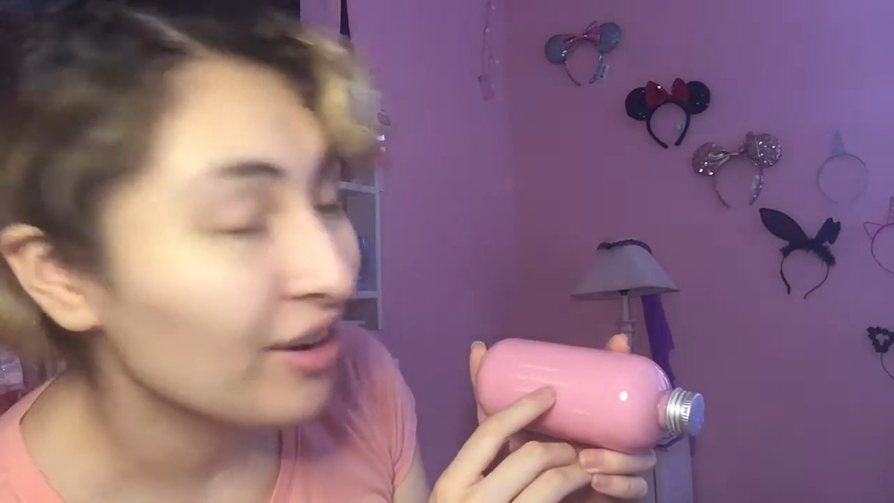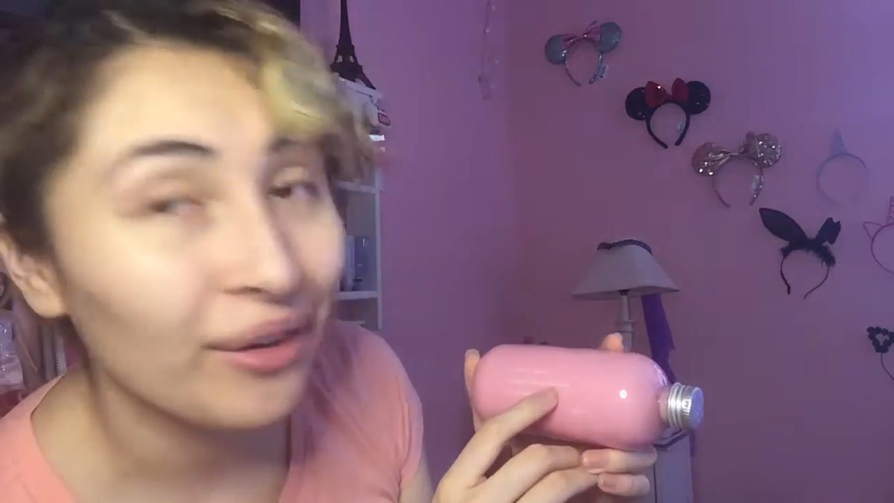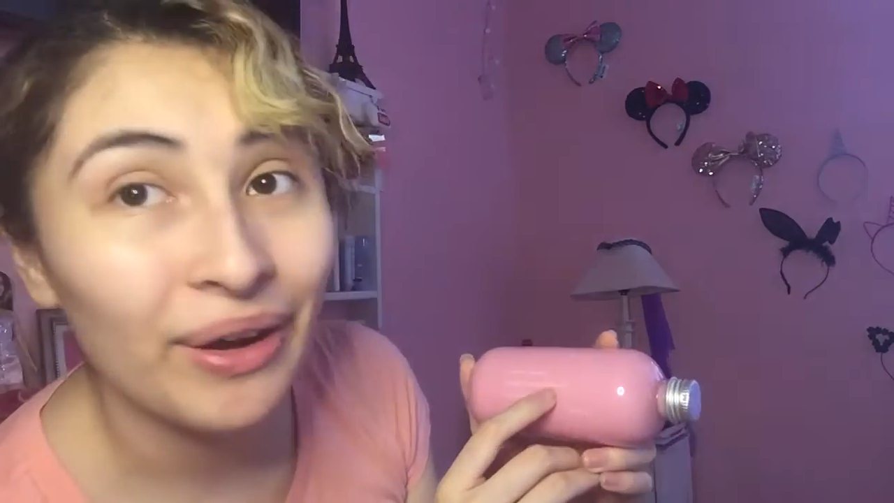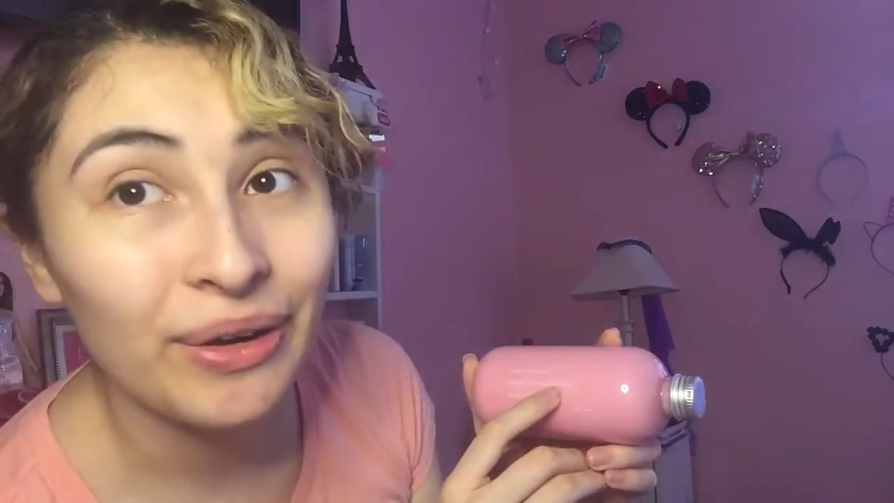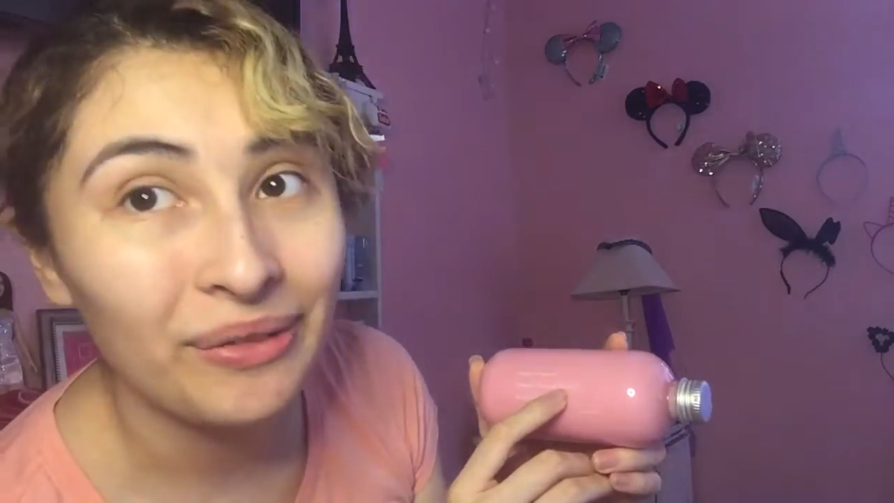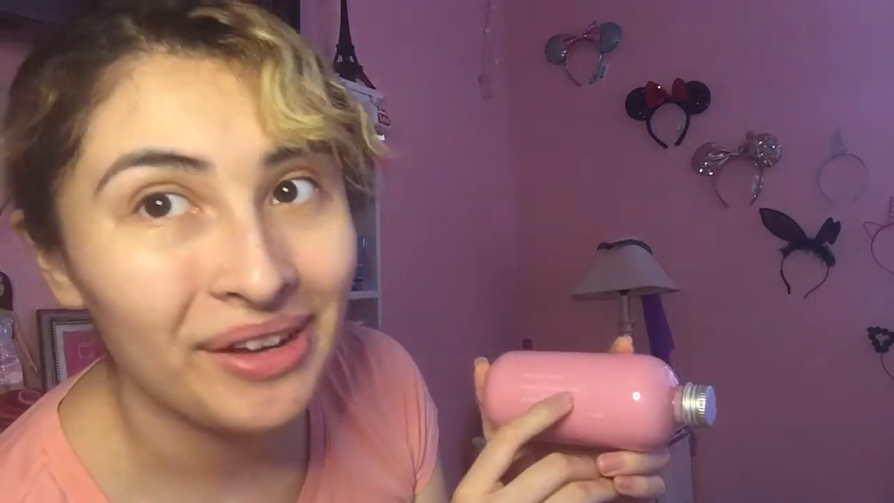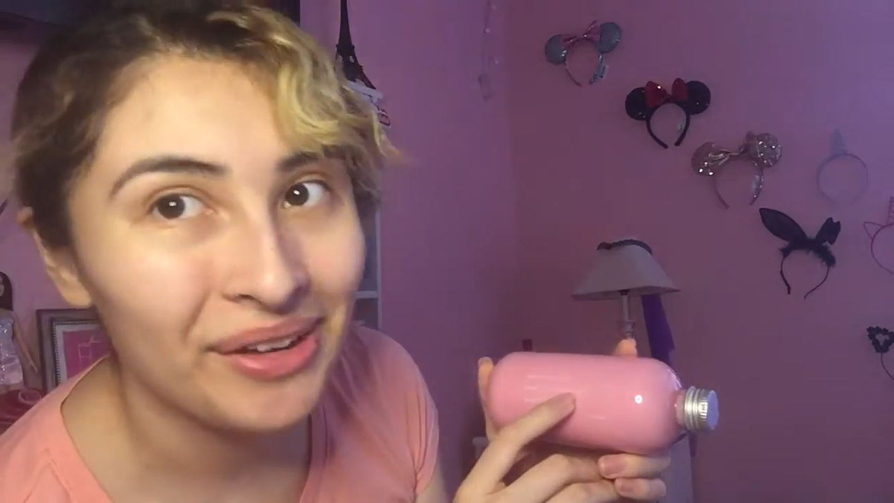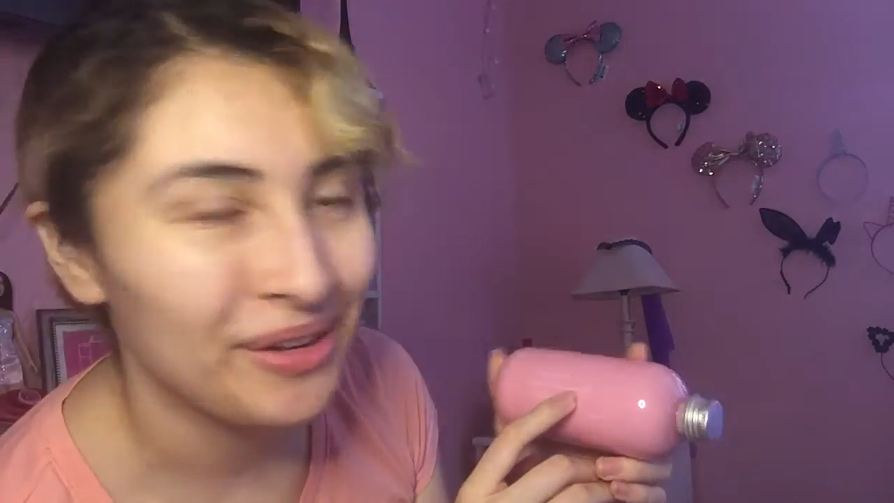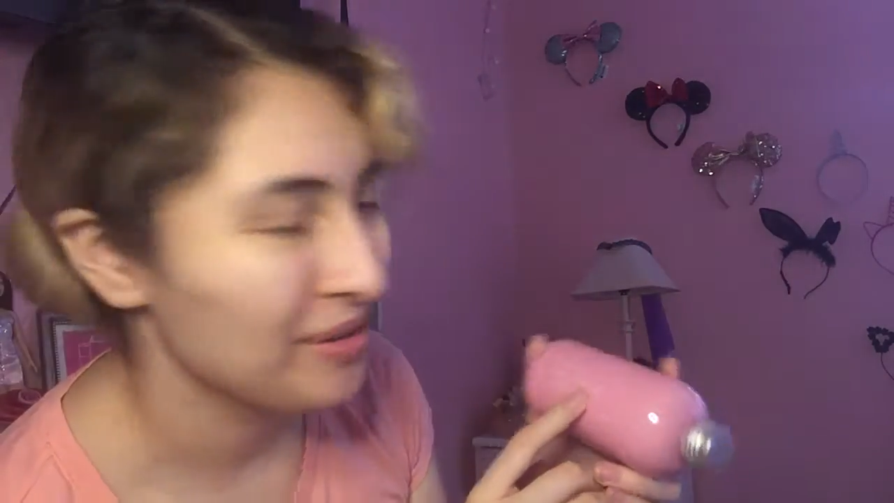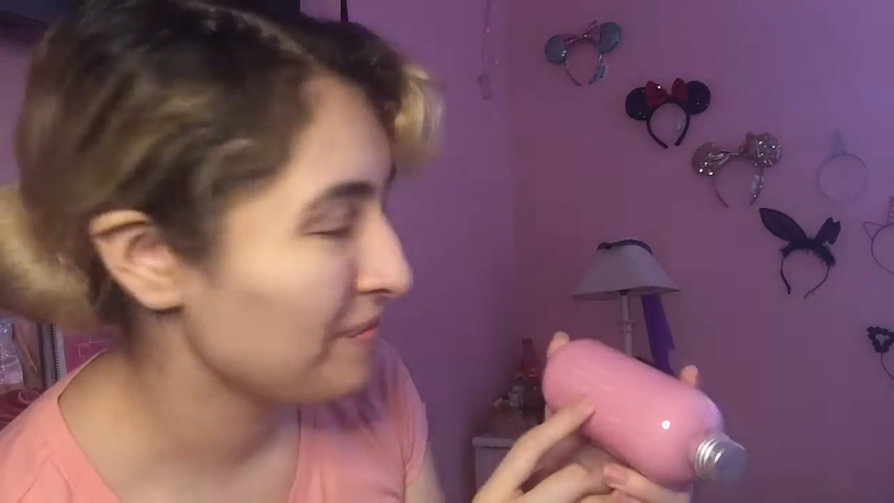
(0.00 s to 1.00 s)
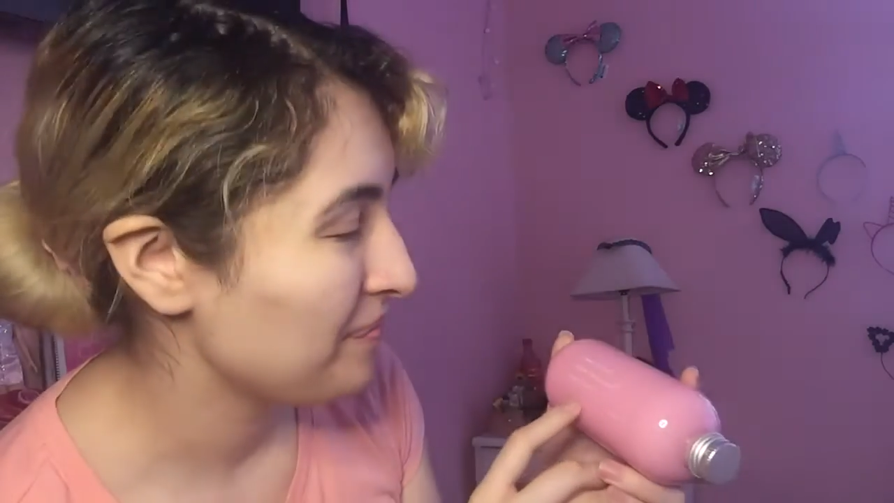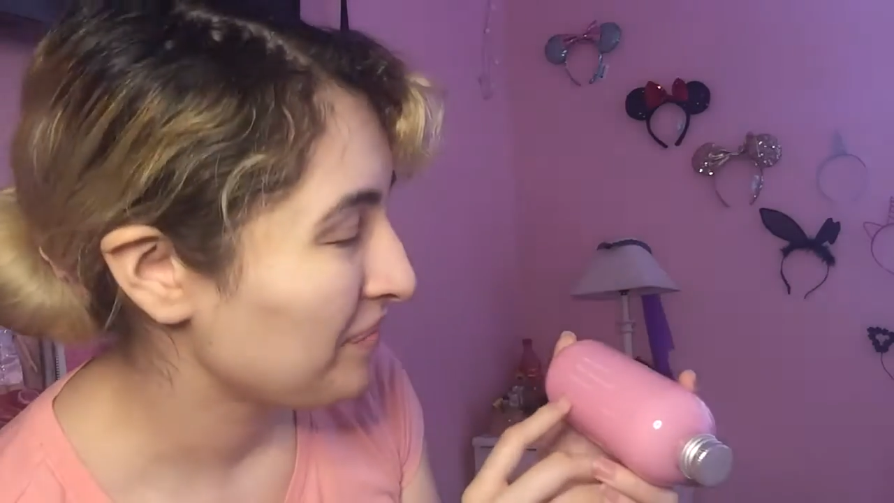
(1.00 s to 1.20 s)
are unreal.